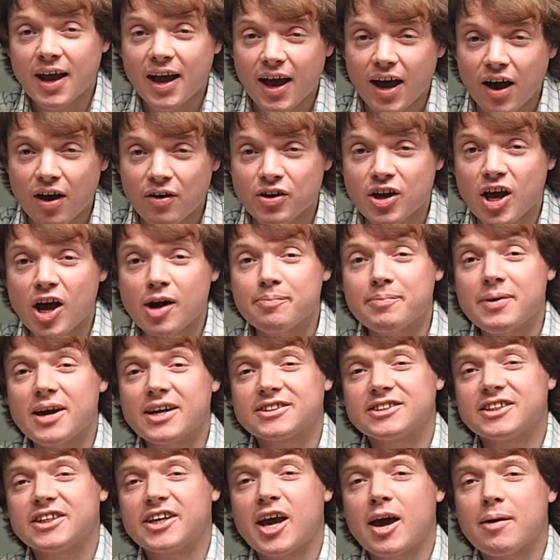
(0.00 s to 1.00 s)
I'll come back
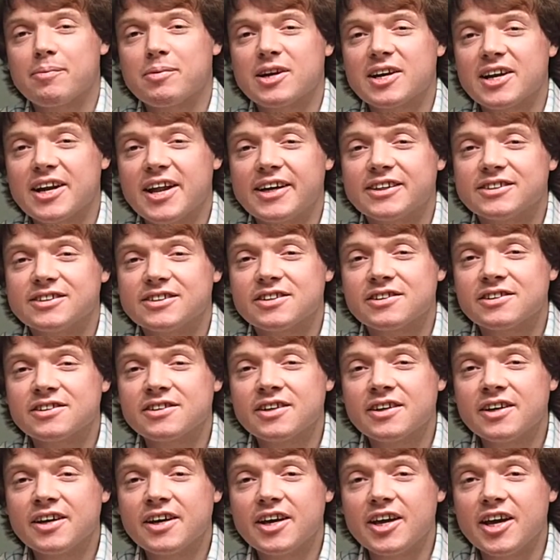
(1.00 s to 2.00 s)
to capital letters
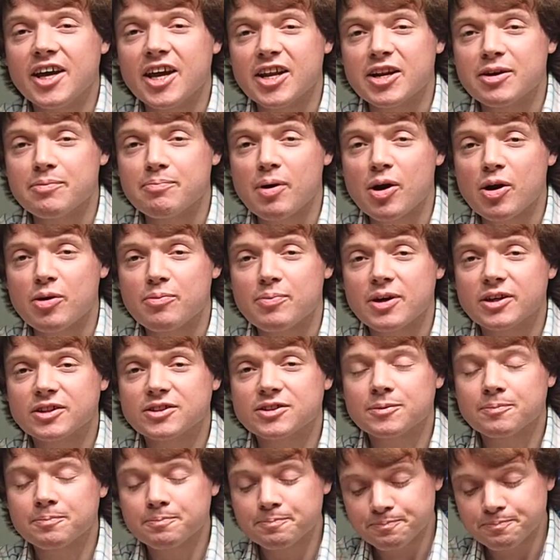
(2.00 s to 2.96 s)
in a moment.